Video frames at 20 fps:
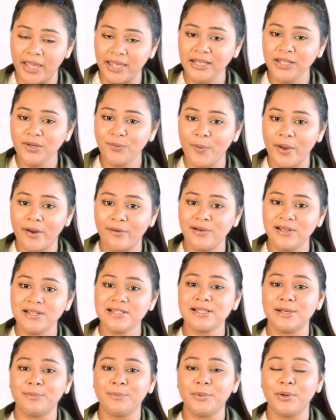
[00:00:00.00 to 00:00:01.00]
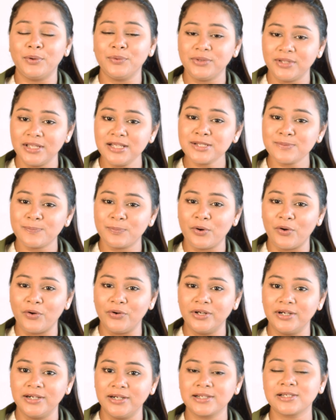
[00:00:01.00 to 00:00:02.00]
any queries about this
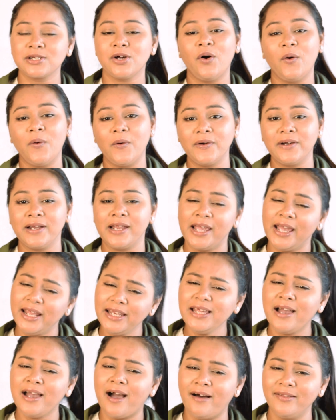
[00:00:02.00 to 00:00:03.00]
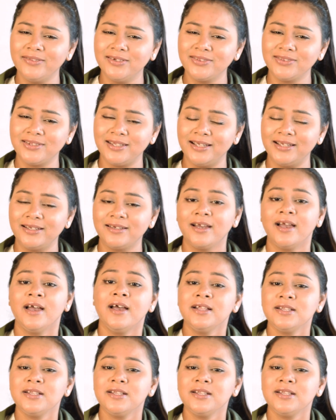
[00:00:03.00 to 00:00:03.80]
product or any other thing.